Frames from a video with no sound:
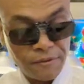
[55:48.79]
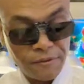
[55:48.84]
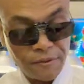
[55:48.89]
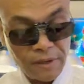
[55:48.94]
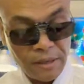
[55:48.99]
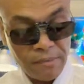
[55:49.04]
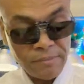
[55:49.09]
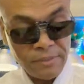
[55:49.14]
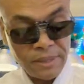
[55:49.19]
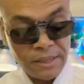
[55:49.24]

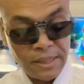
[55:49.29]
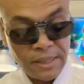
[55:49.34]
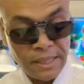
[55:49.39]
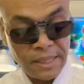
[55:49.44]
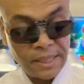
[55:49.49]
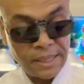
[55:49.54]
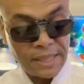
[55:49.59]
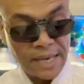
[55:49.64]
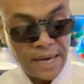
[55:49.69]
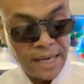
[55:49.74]
from the
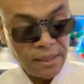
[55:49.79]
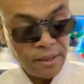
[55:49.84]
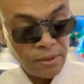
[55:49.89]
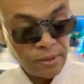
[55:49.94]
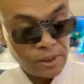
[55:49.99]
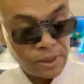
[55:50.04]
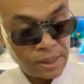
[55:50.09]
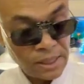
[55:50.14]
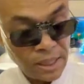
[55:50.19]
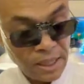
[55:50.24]

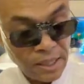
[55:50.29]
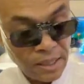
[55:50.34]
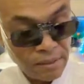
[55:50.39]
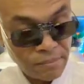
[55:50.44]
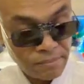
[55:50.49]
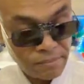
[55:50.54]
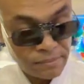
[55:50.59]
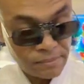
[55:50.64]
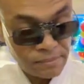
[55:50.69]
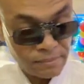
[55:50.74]

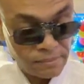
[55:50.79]
gynoecium